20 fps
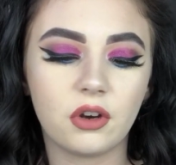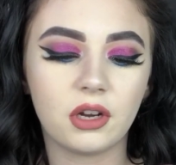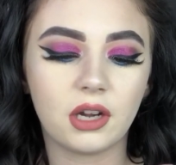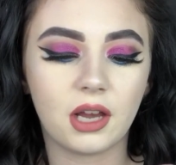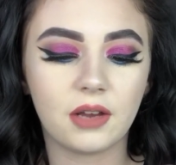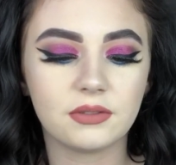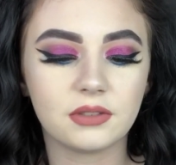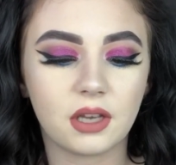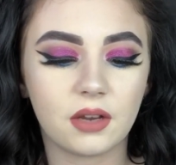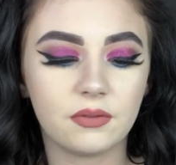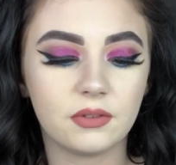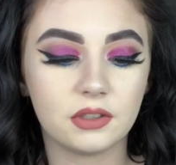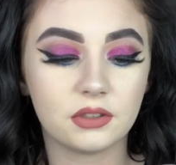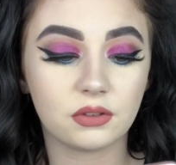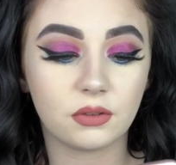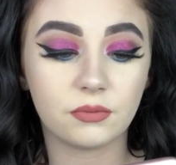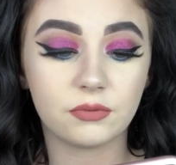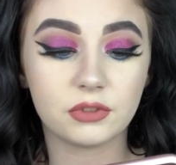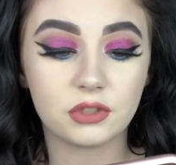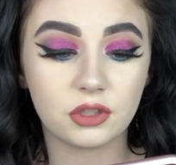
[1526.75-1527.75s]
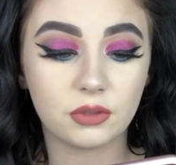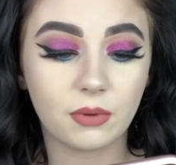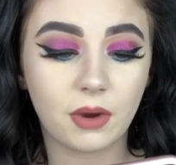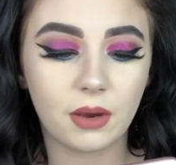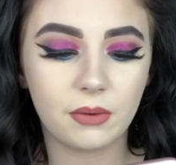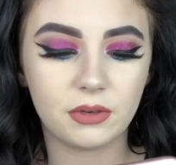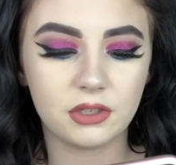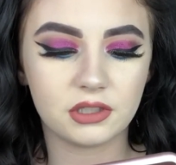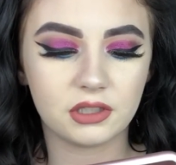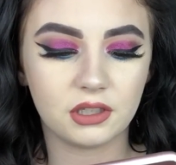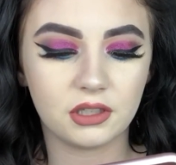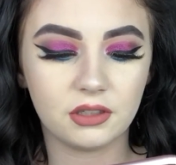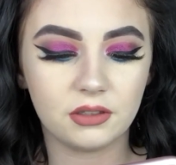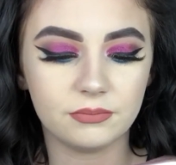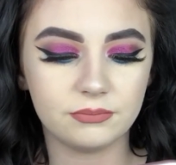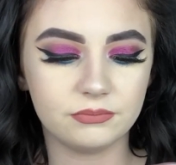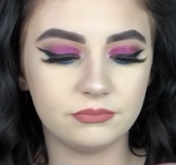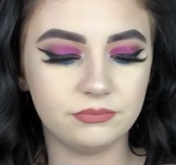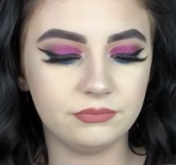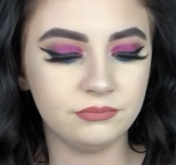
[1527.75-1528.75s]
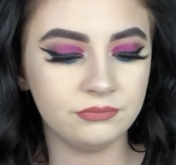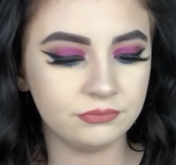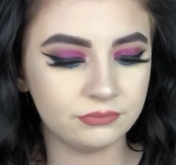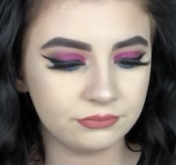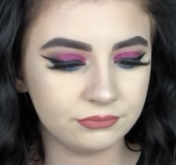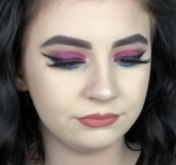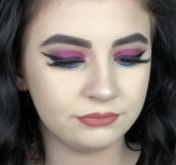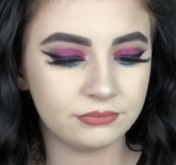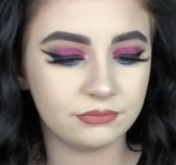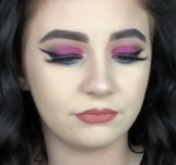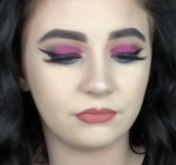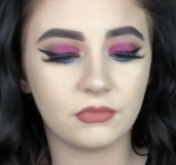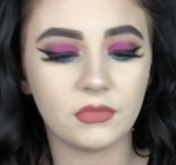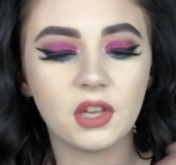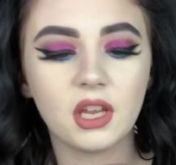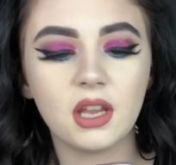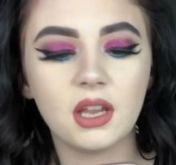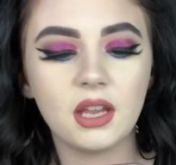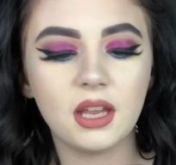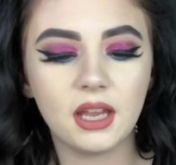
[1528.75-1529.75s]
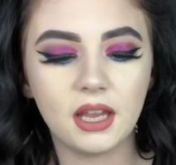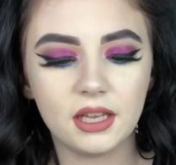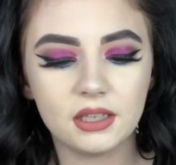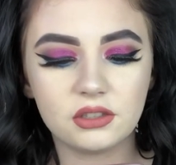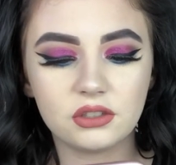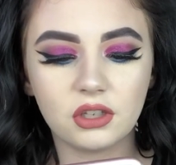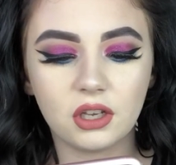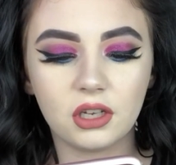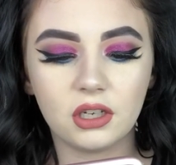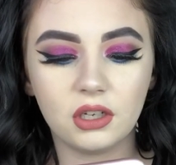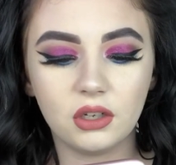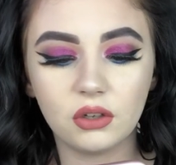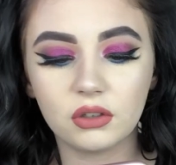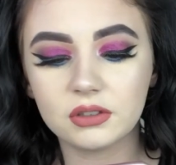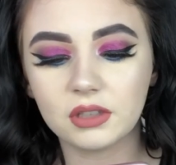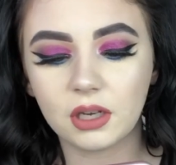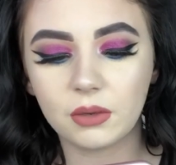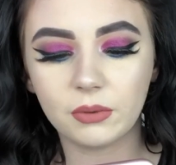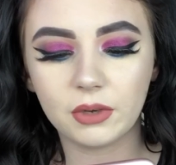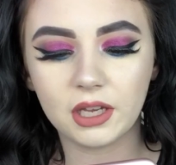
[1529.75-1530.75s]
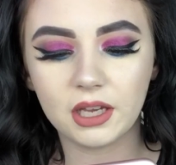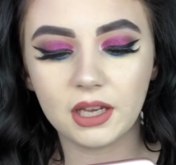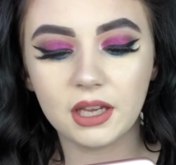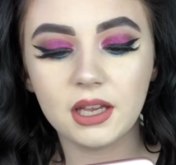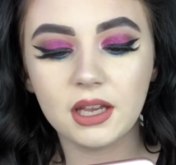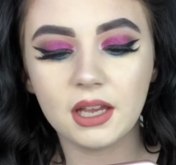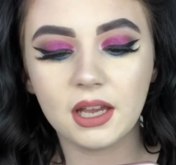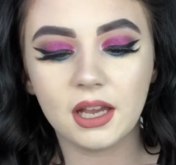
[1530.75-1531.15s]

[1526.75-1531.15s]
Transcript: and after having this on for 2 hours, it certainly looked that way.